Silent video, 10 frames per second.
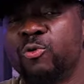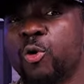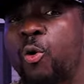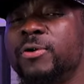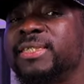
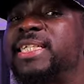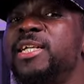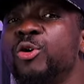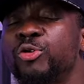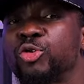will
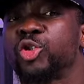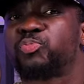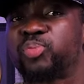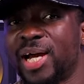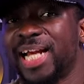continue to
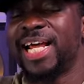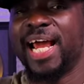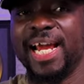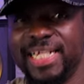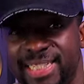spread
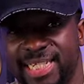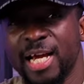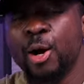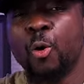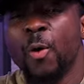hate
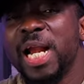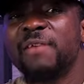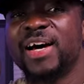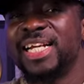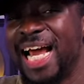
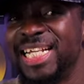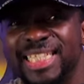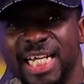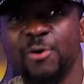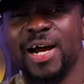whenever
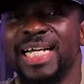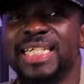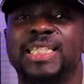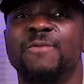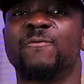Nigeria
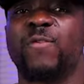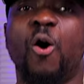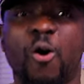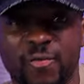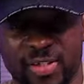is
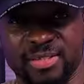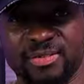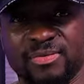involved